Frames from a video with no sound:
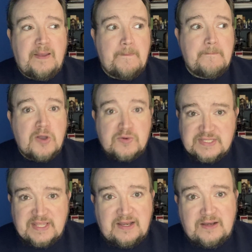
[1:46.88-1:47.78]
Most
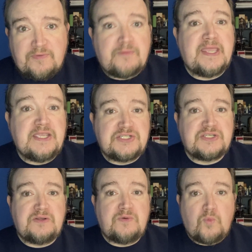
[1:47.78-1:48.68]
of that
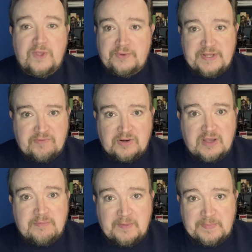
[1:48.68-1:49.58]
information will never
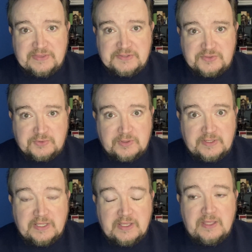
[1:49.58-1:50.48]
come up in the
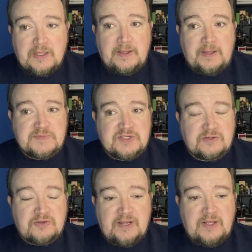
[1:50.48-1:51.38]
story. So you're
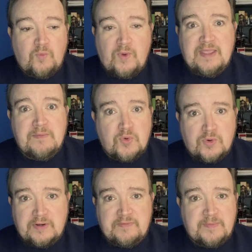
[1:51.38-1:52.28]
creating way
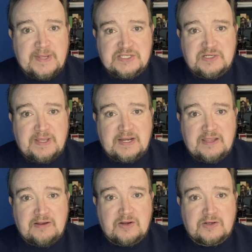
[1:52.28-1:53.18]
more information about a
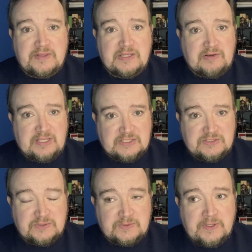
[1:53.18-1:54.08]
character than you need
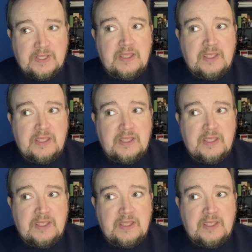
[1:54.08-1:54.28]
to.